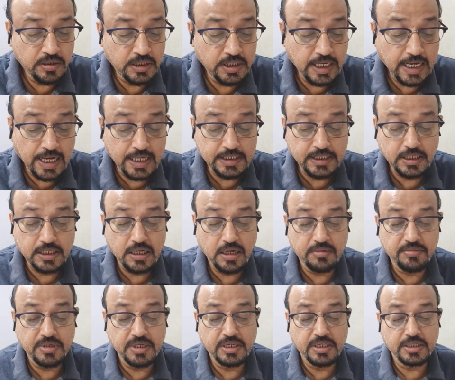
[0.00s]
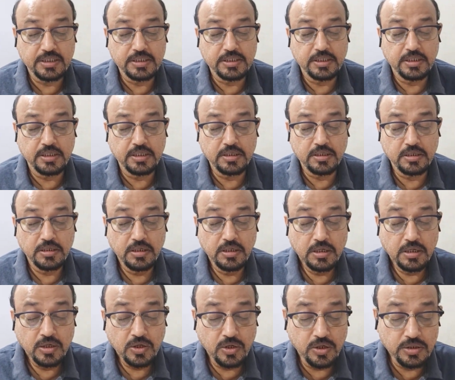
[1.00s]
The Atacama Desert,
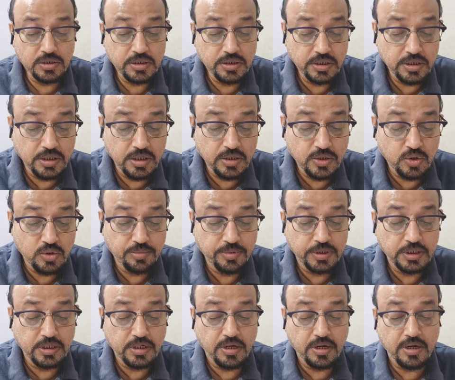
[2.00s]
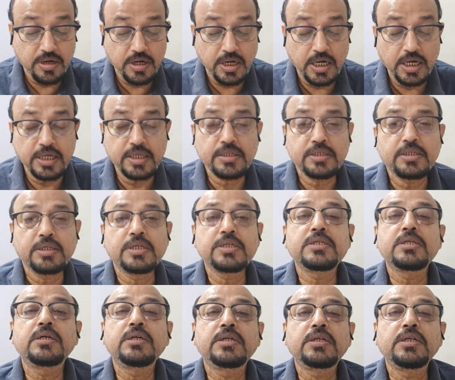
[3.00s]
considered to be the driest
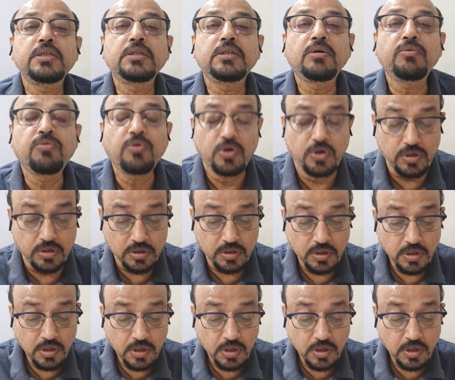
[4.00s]
desert in the world,